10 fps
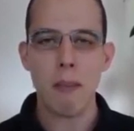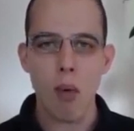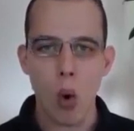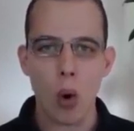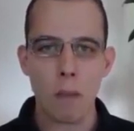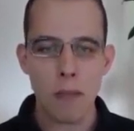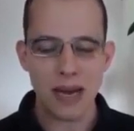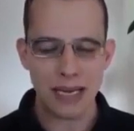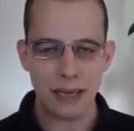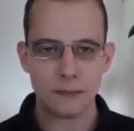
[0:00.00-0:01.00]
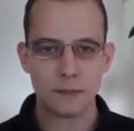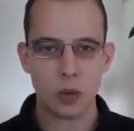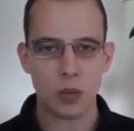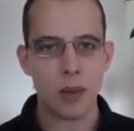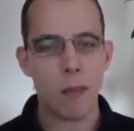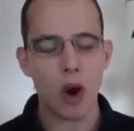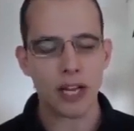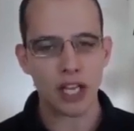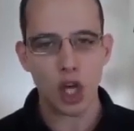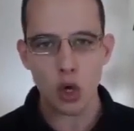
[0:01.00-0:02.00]
more money when the
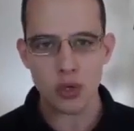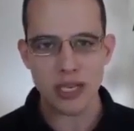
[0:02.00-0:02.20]
market goes